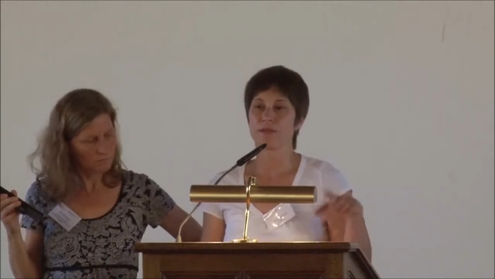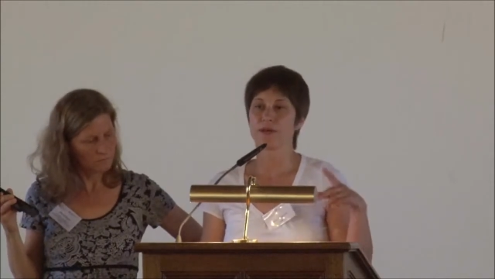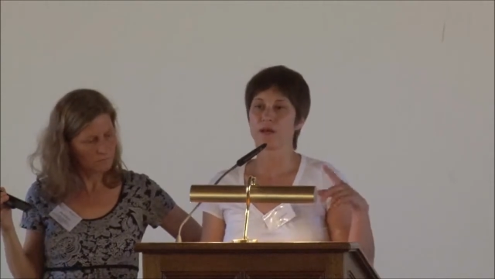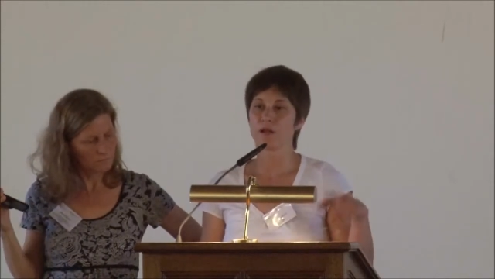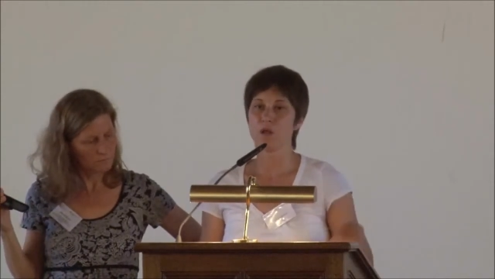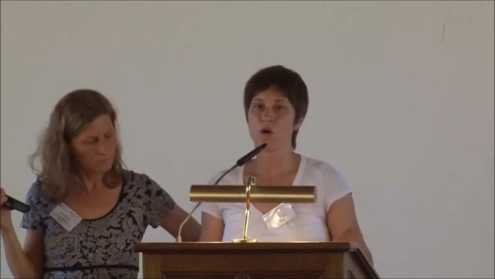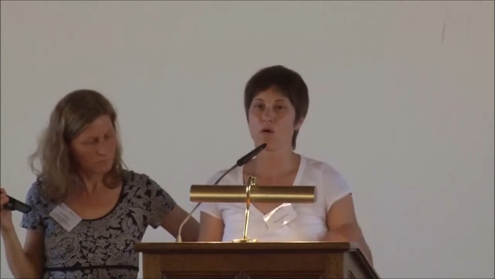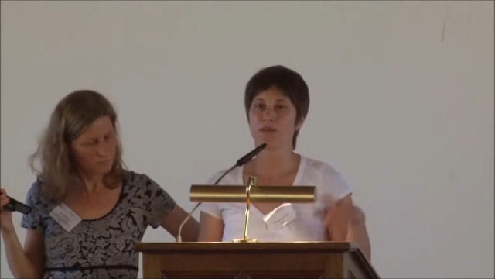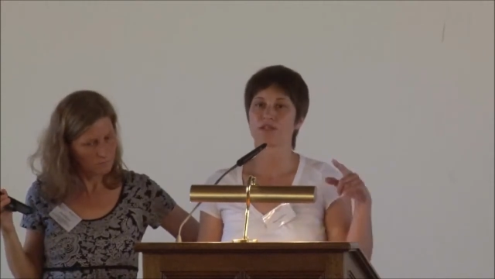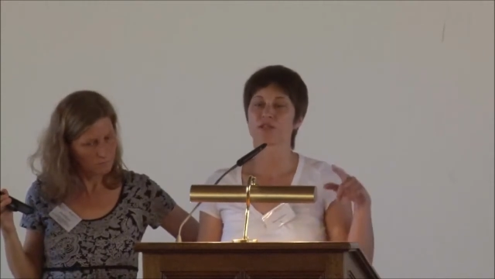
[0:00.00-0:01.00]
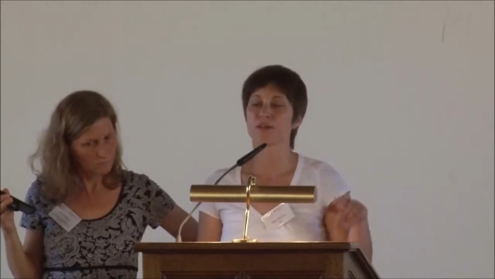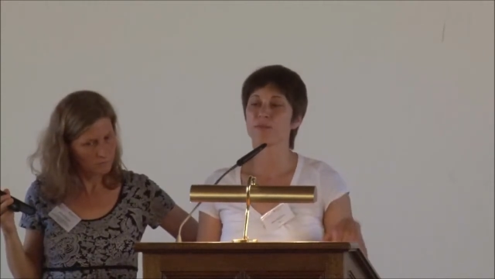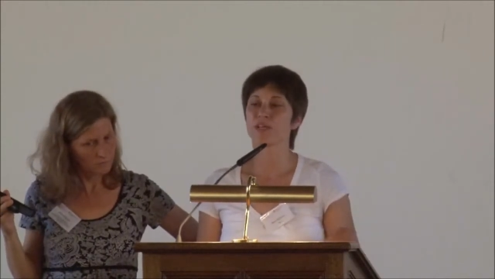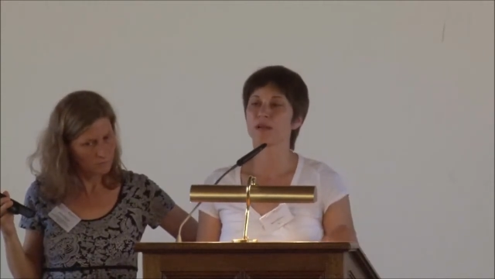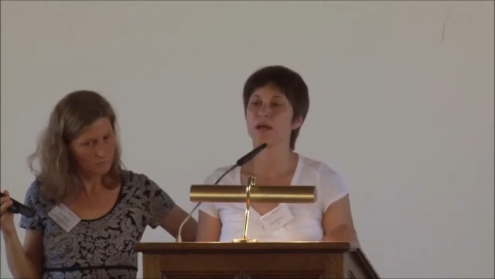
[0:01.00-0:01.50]
Speaker 1: the law that
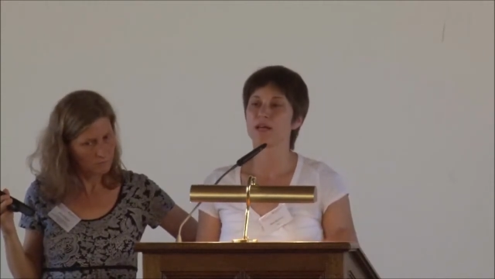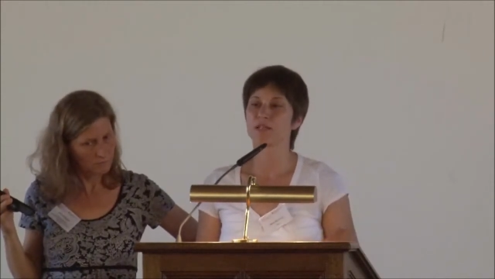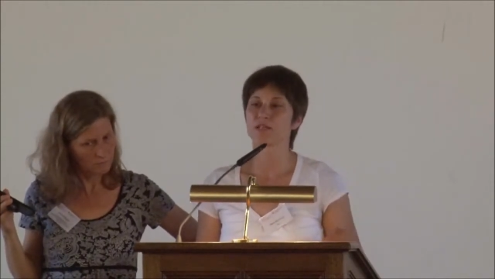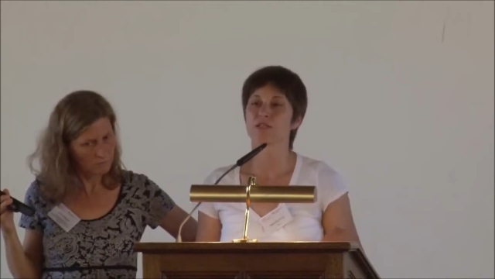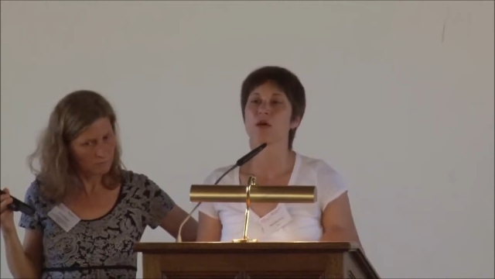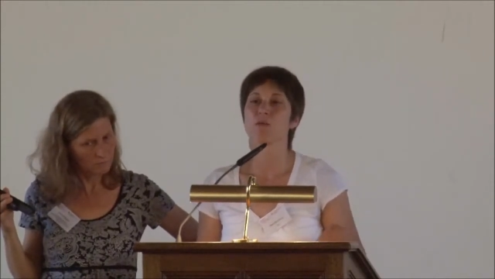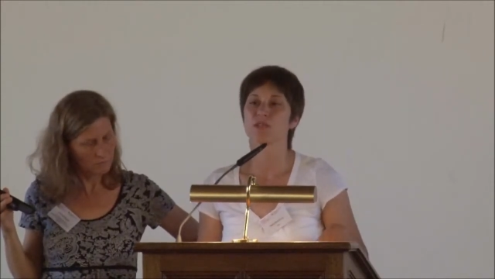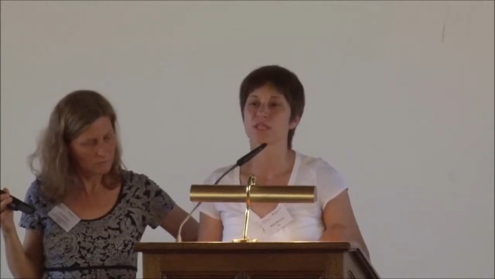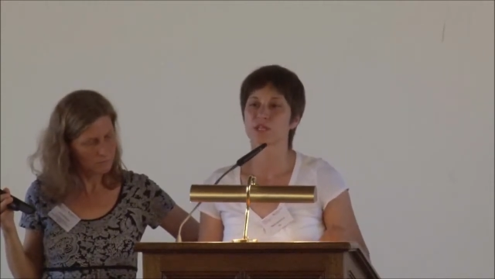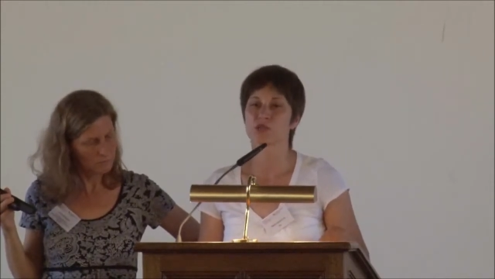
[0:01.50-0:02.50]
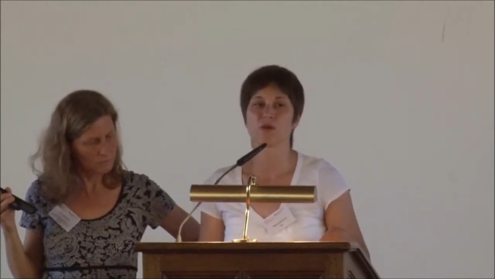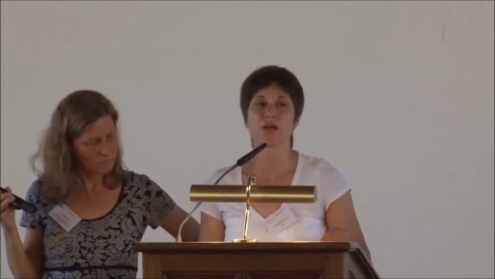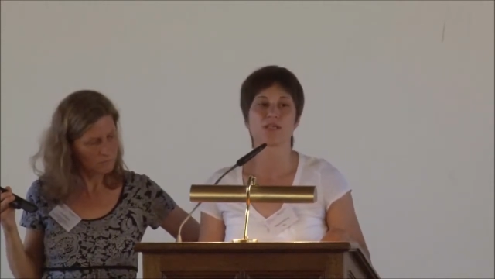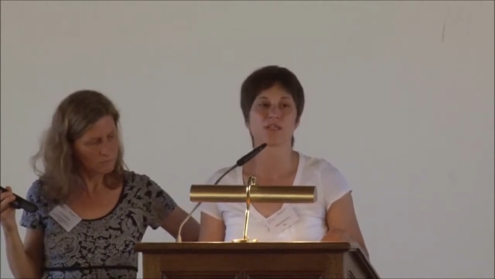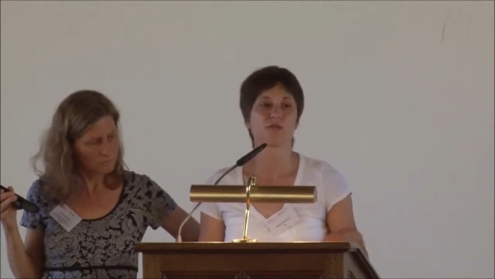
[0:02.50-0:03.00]
criminalized
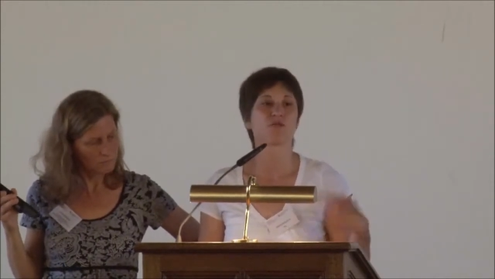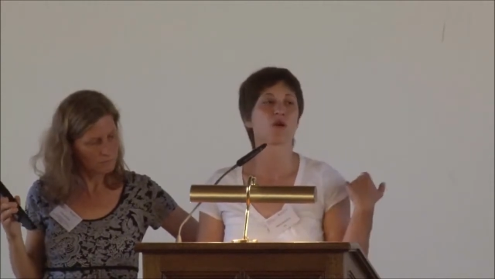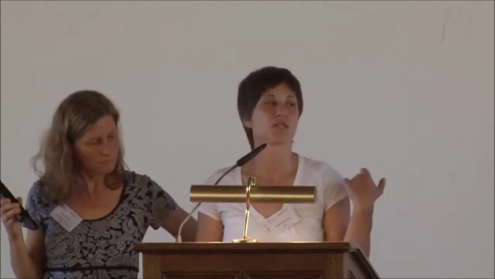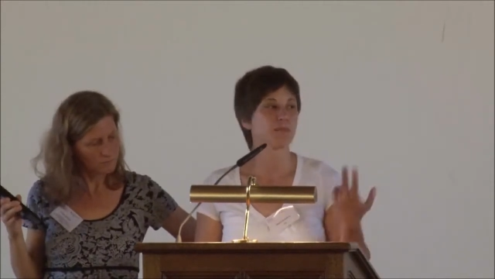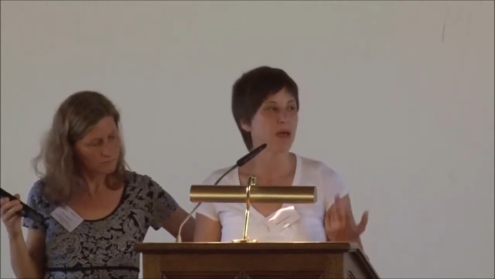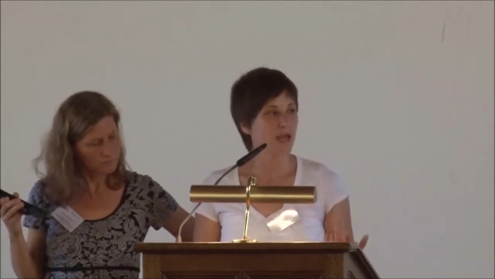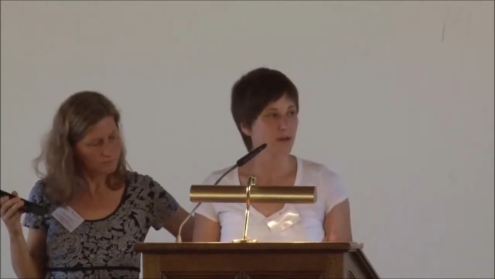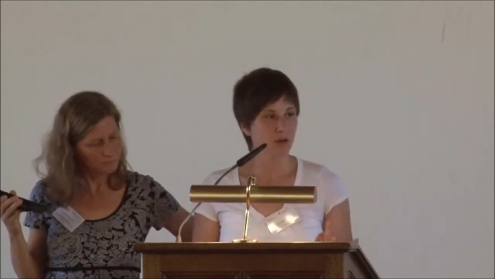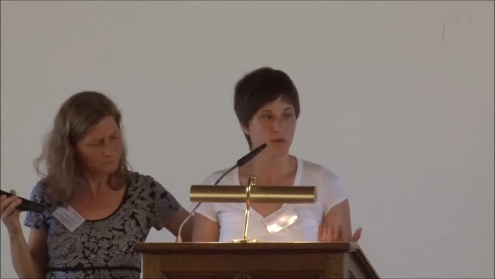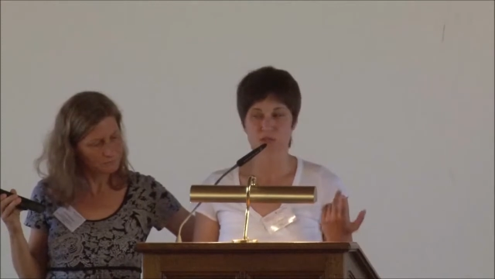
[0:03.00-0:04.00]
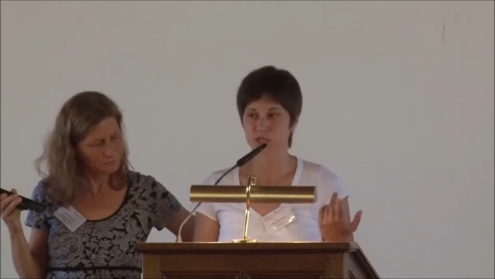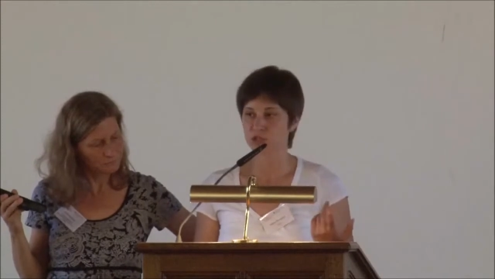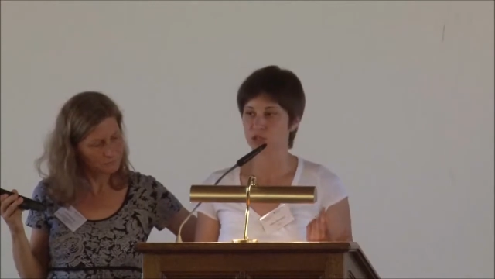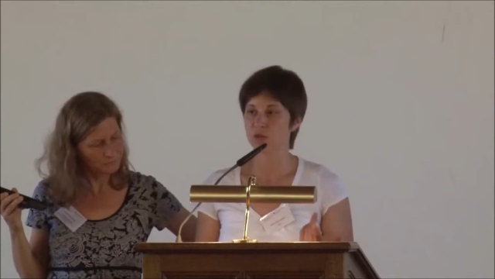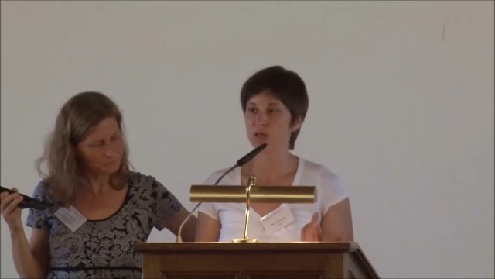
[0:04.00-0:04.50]
homosexuality, of course, man
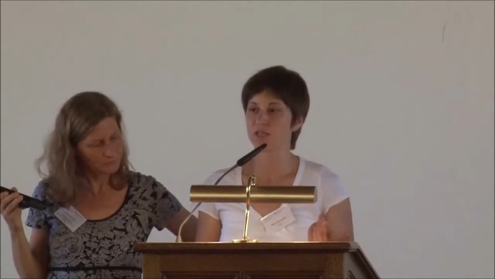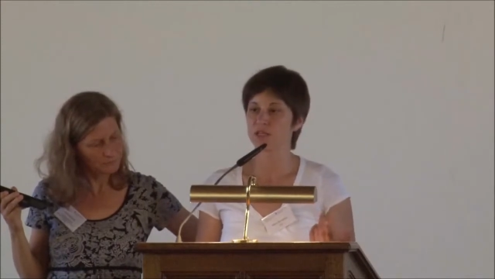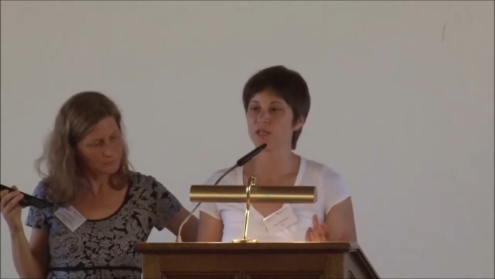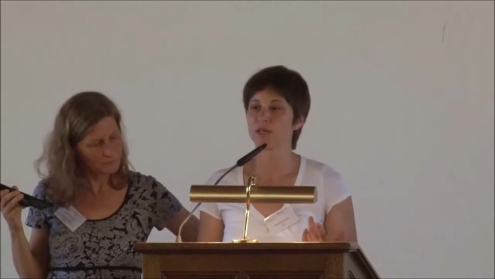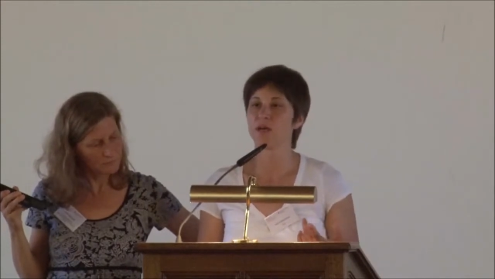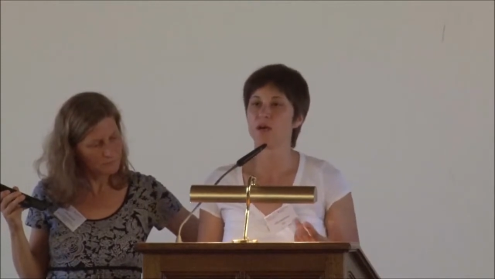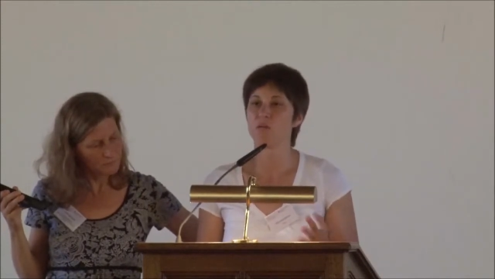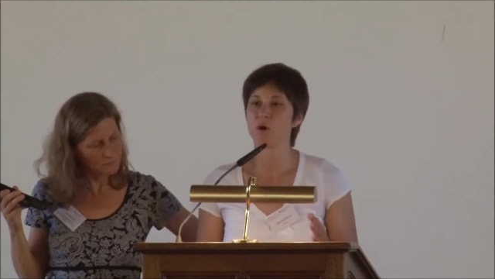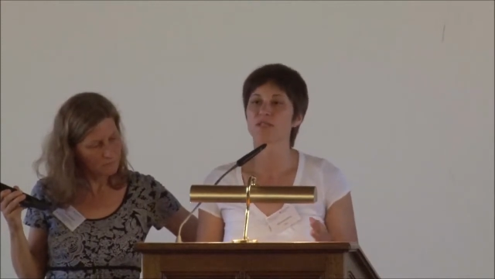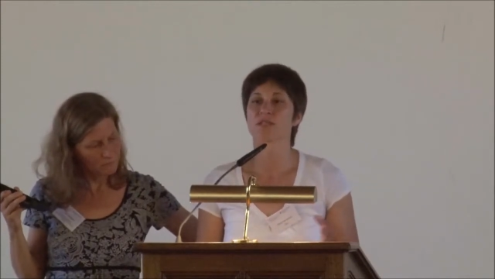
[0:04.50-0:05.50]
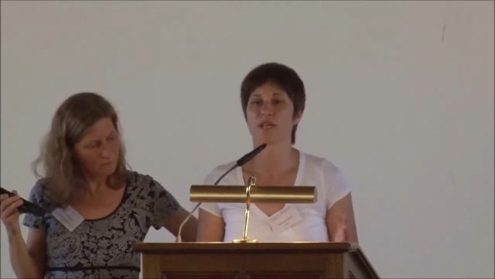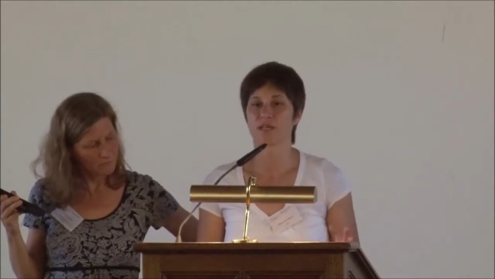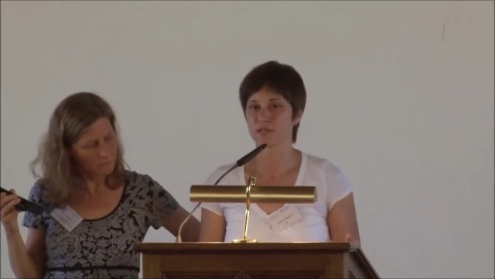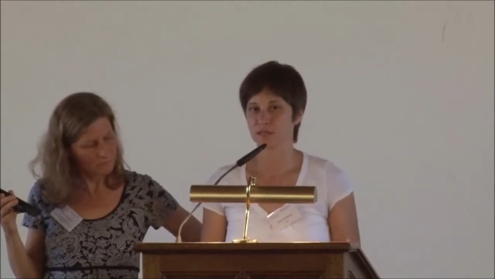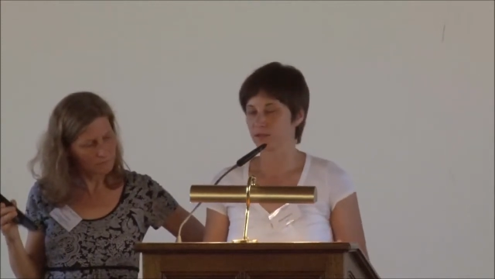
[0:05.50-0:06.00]
homosexuality, was
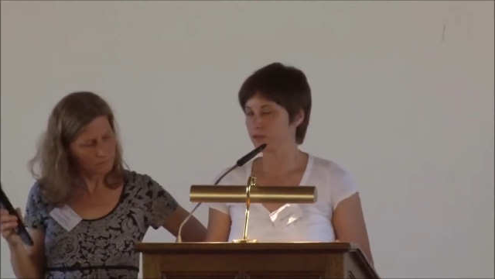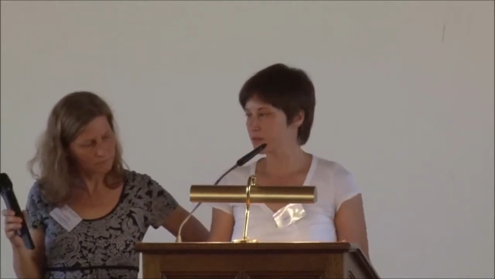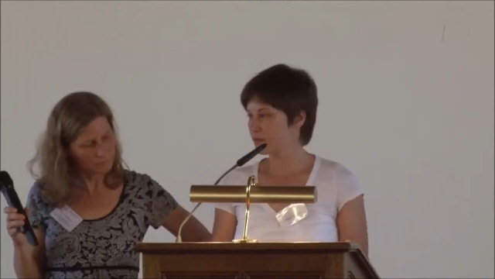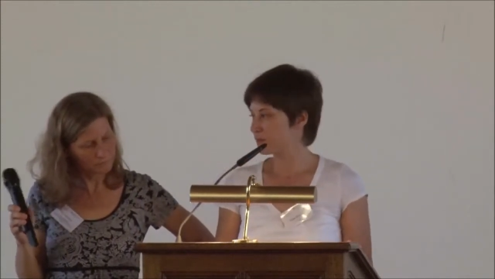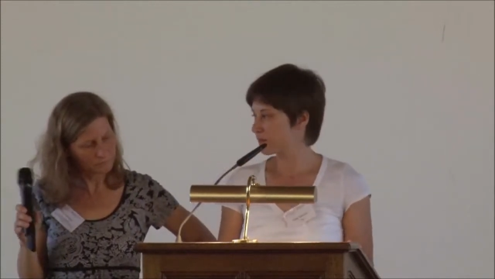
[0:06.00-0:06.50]
cancelled.